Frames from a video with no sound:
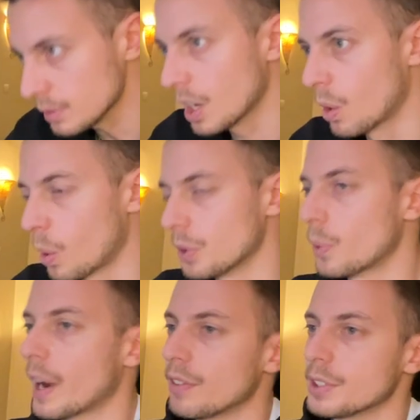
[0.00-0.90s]
Although
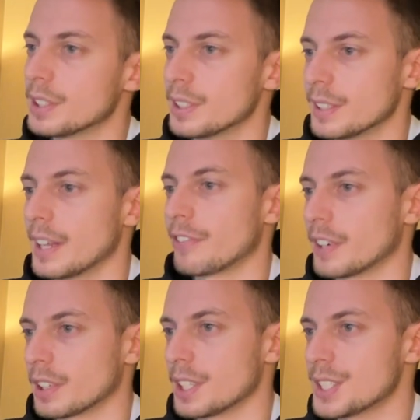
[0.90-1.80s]
I would
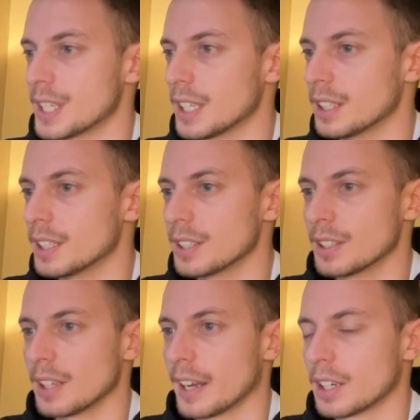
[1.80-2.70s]
definitely see
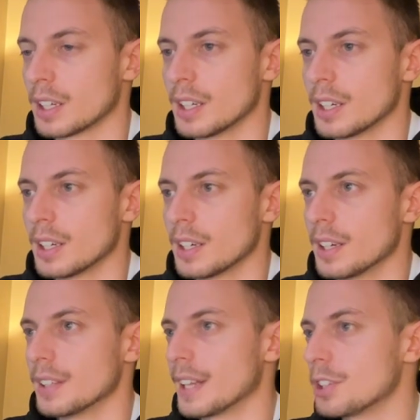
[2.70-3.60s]
like
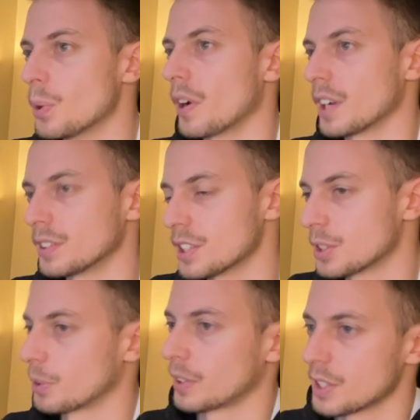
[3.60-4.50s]
that you are not the
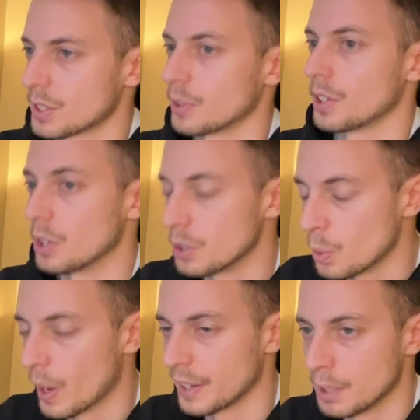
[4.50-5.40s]
strongest on the
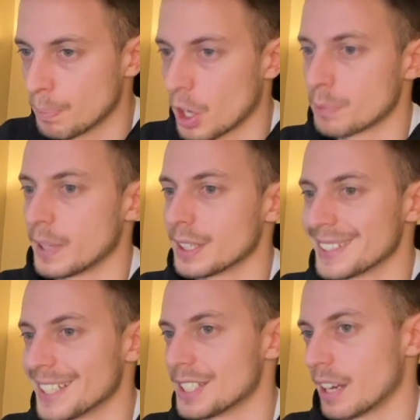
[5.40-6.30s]
UI department.
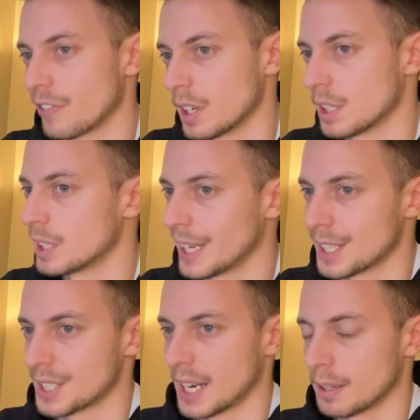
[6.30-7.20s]
This definitely
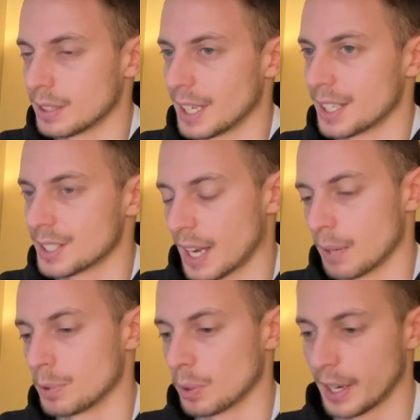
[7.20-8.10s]
takes
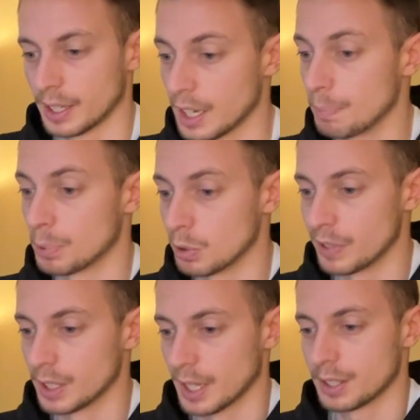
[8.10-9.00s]
time to like improve
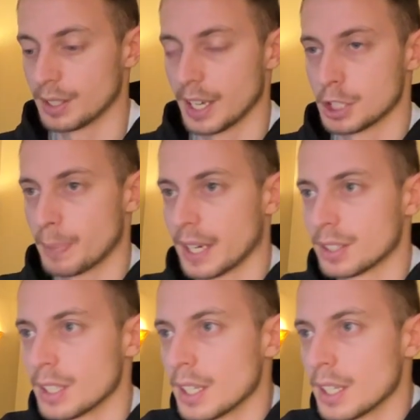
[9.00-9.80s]
in that aspect.